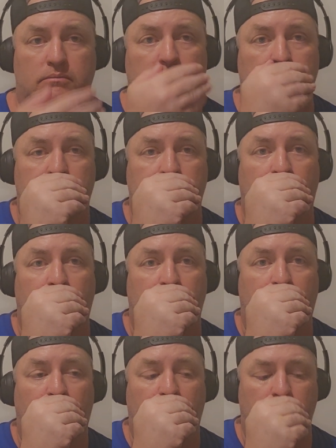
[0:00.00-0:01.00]
It's all
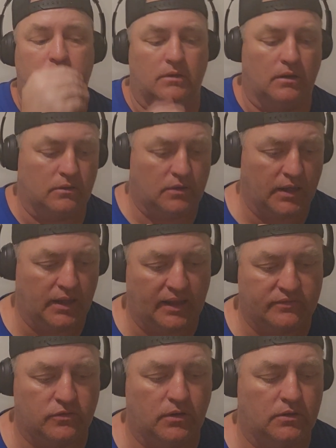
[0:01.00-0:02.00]
right. Okay,
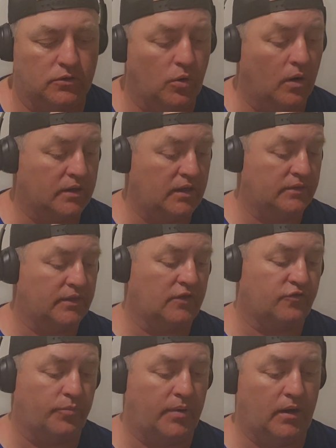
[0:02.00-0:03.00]
that's good. And Corky,
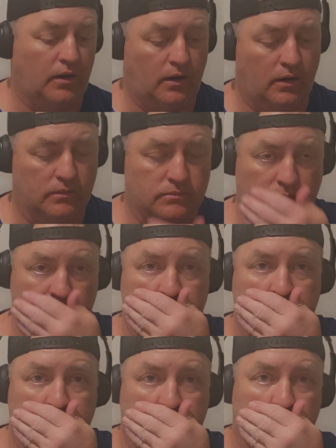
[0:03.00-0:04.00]
thanks for being here.
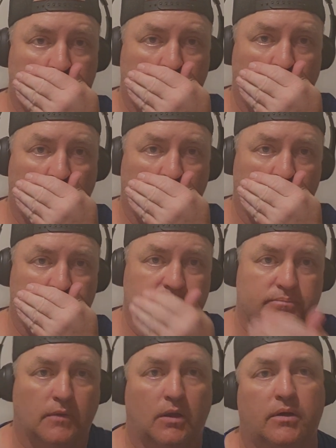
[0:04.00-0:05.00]
You're welcome.
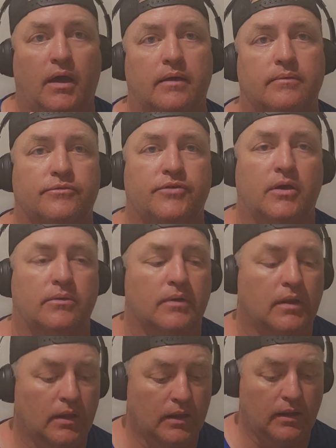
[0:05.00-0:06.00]
Okay, so,
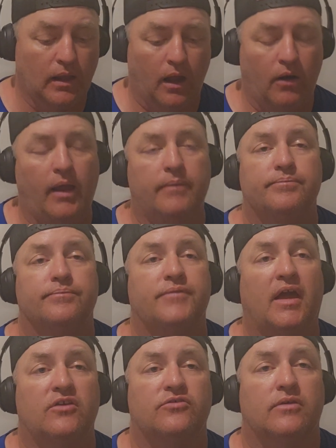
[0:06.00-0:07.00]
all right,
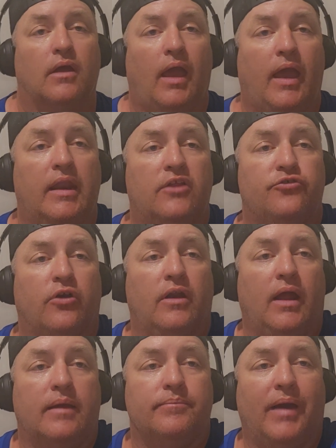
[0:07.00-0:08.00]
thanks, and enjoy your
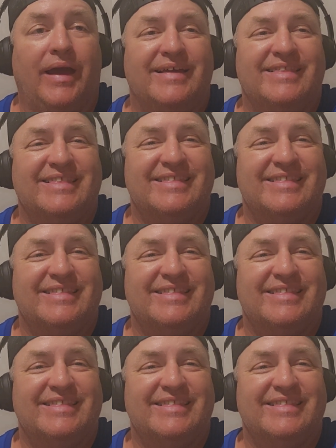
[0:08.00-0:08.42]
night. Bye.